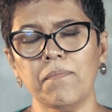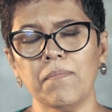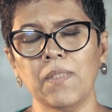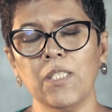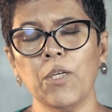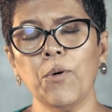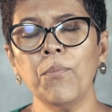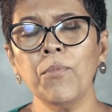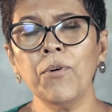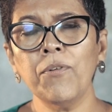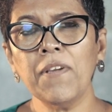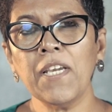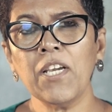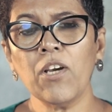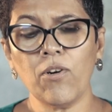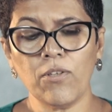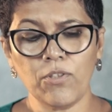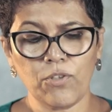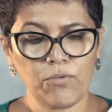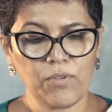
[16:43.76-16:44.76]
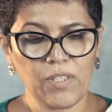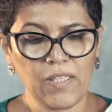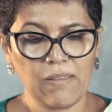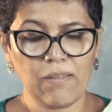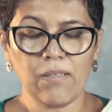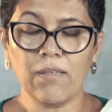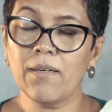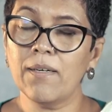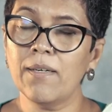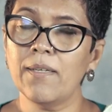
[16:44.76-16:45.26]
Now, moving on to the
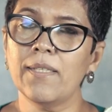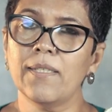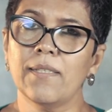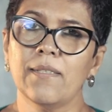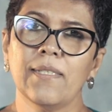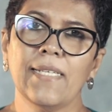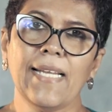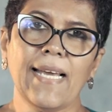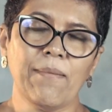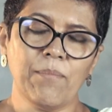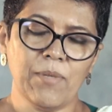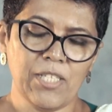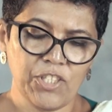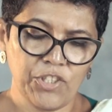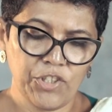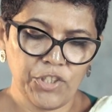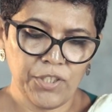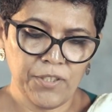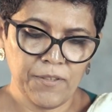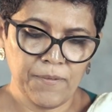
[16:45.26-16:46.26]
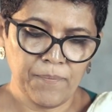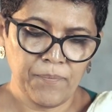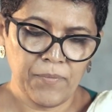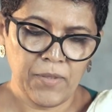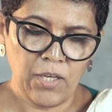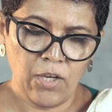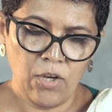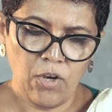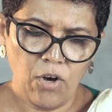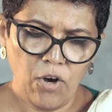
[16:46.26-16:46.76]
third dimension
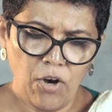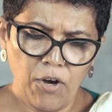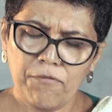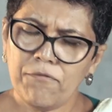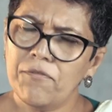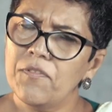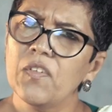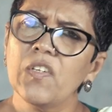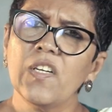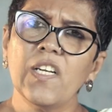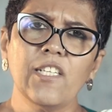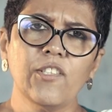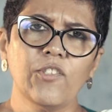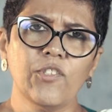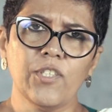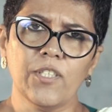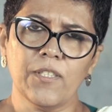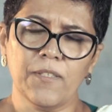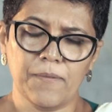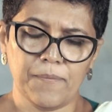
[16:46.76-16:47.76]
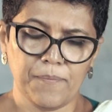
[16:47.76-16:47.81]
of religion.